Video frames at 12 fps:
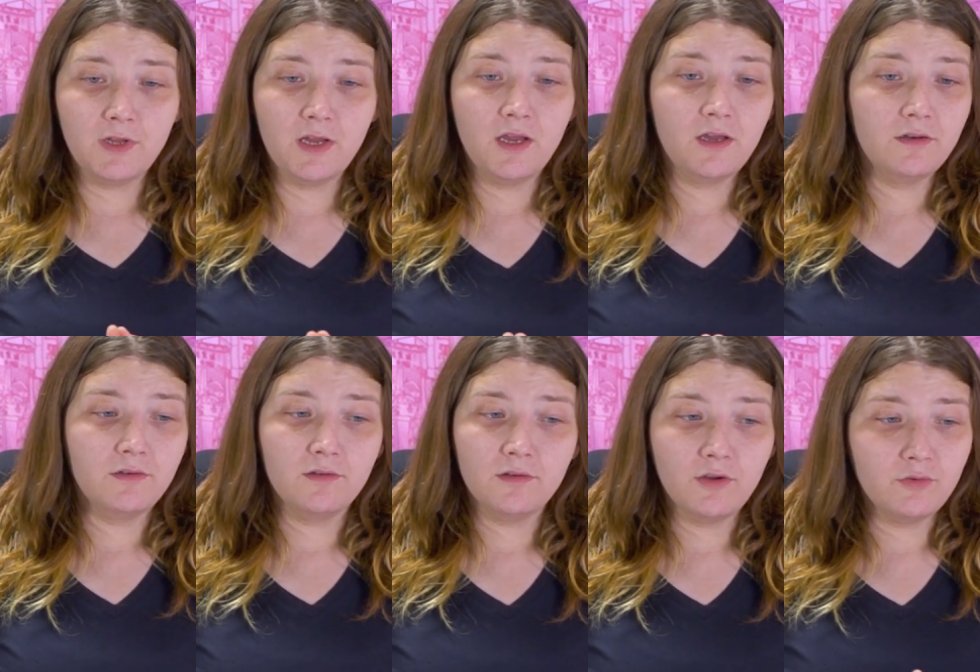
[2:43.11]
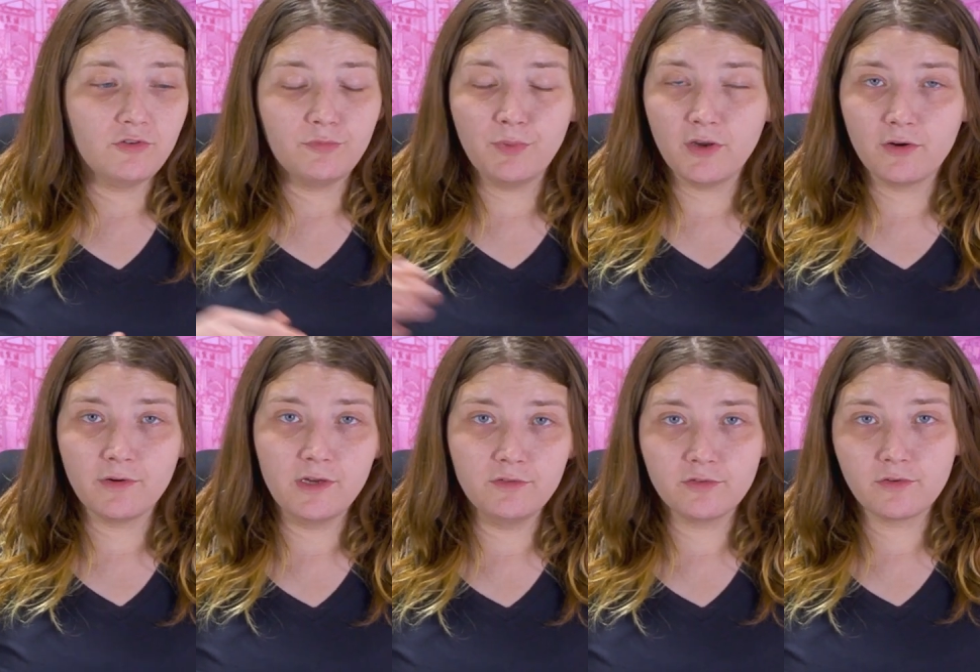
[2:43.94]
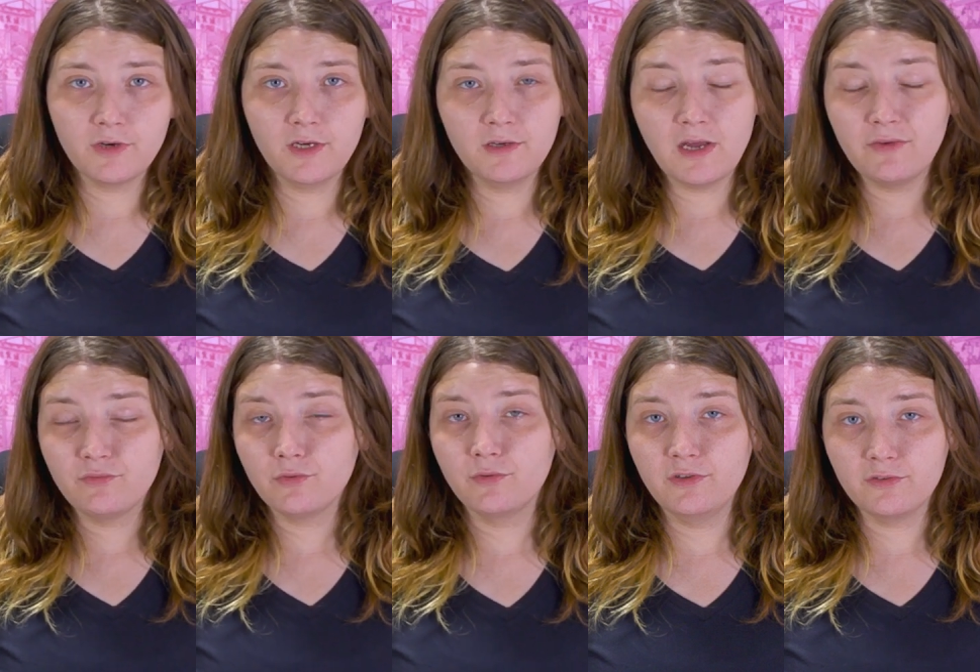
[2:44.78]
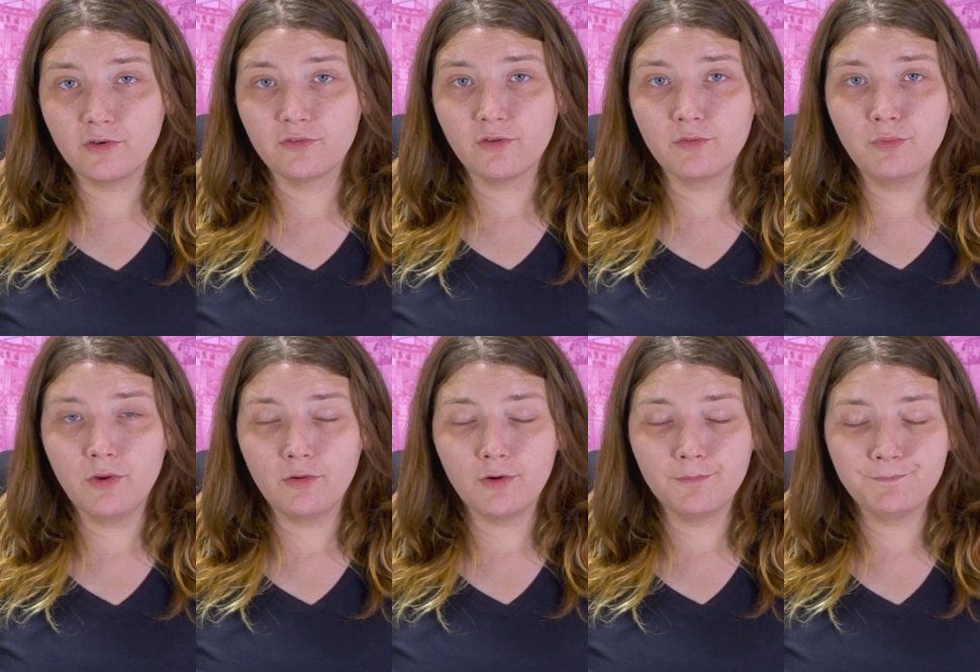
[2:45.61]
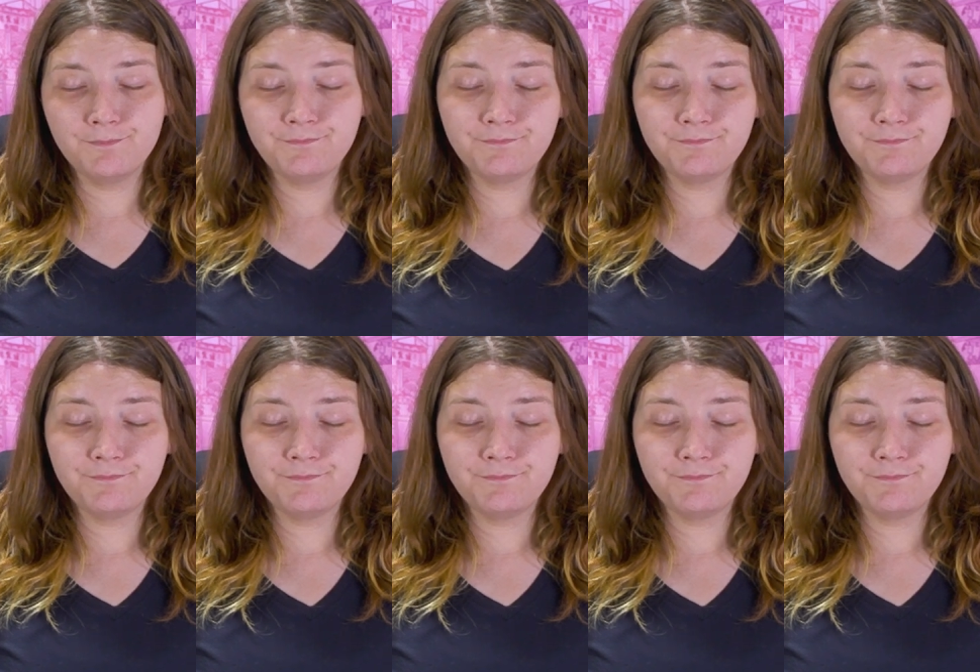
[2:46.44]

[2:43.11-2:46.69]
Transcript: And it would just be a green screen, have to restart the computer